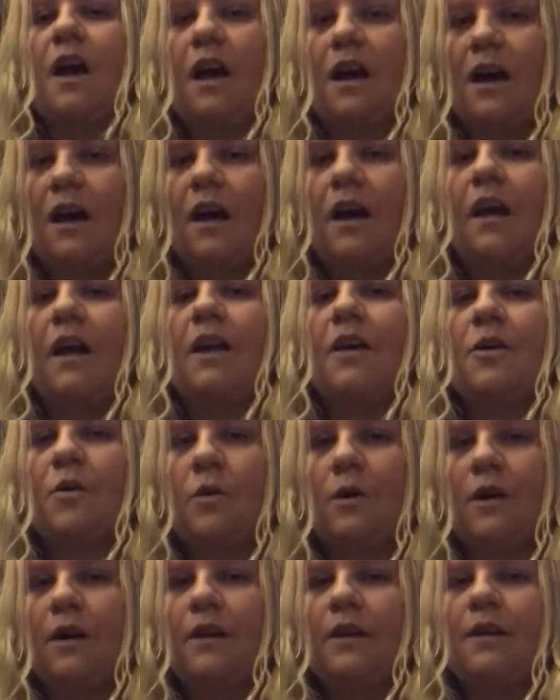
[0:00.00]
high
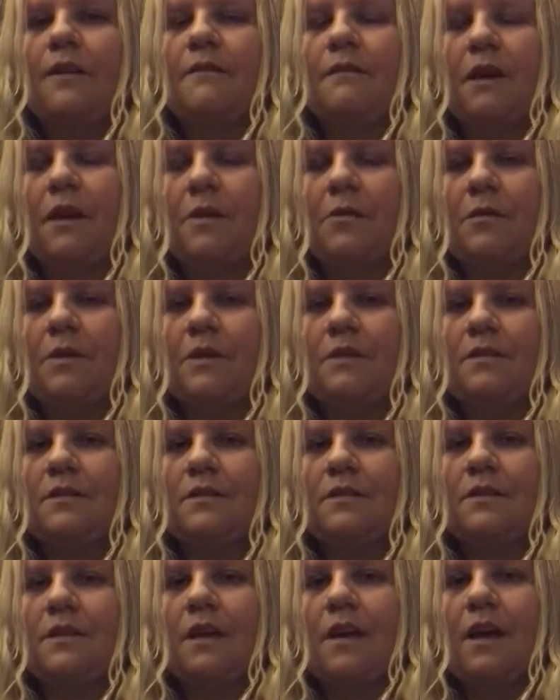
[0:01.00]
quality
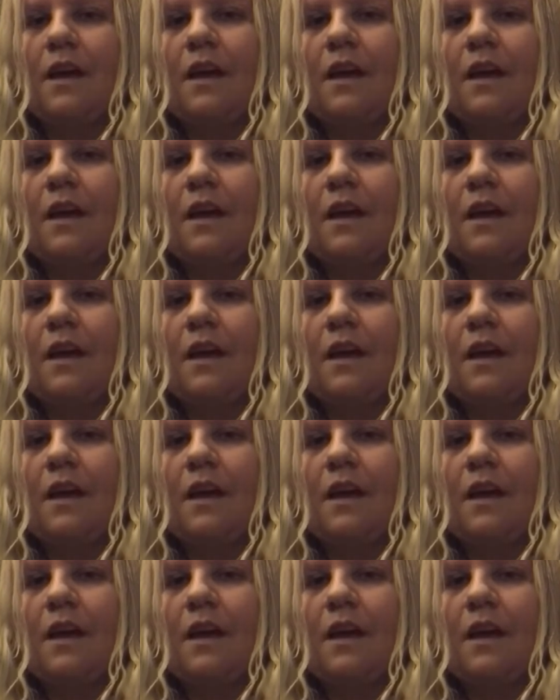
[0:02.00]
vitamins.